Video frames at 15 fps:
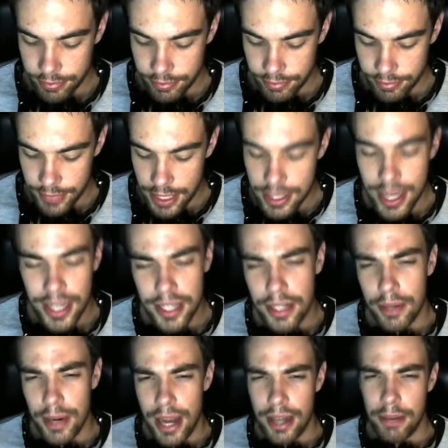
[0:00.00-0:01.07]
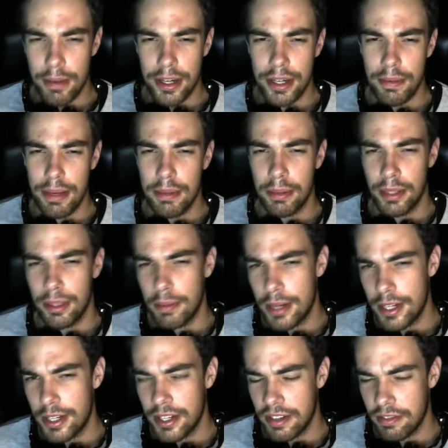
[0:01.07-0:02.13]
it's like you're around a bunch of people, a bunch of